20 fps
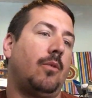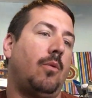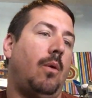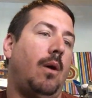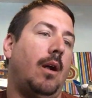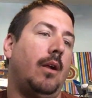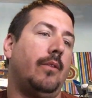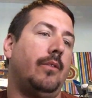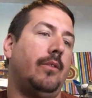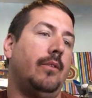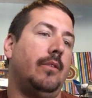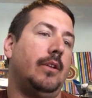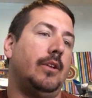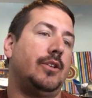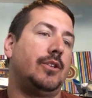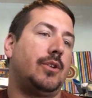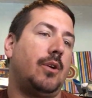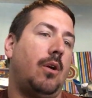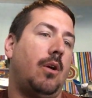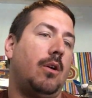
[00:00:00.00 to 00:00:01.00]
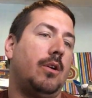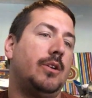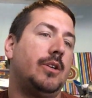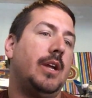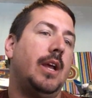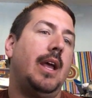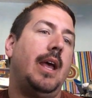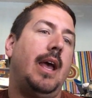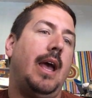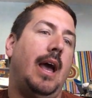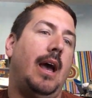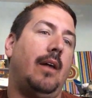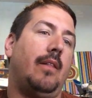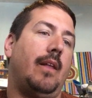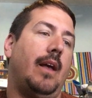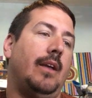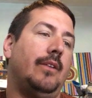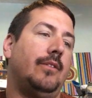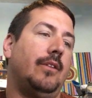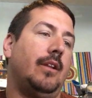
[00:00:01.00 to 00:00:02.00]
required through this charge,
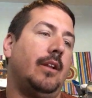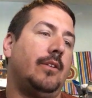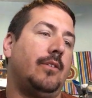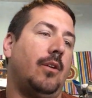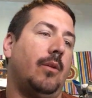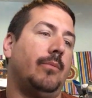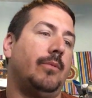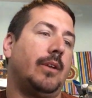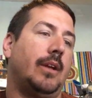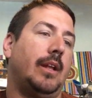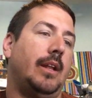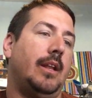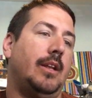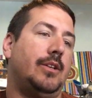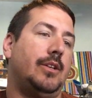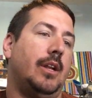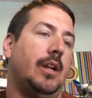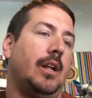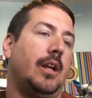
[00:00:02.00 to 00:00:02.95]
outlines in the terms and conditions.